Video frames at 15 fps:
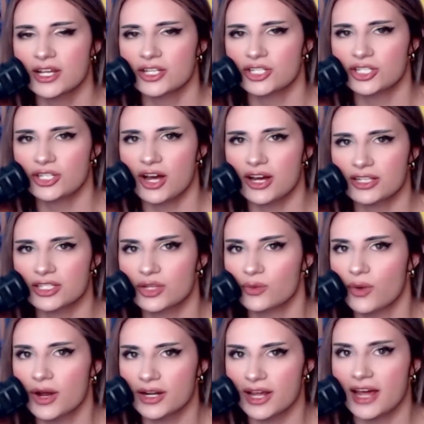She talks to the
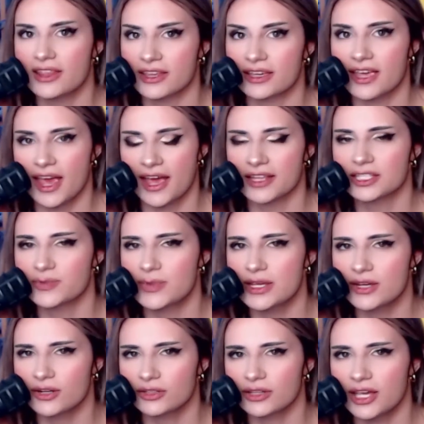one guy that can
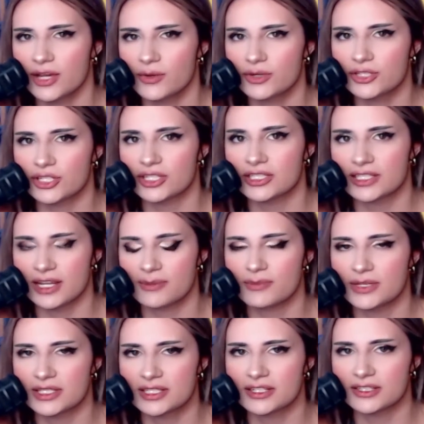speak her language, and he's, like,
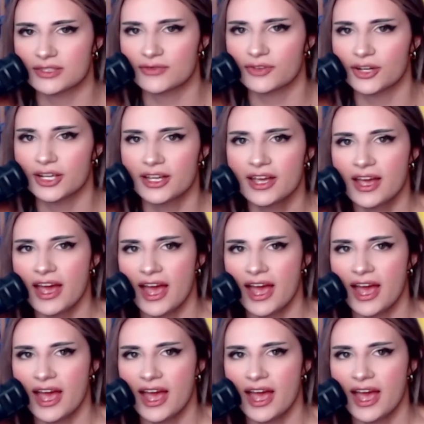missing his foot.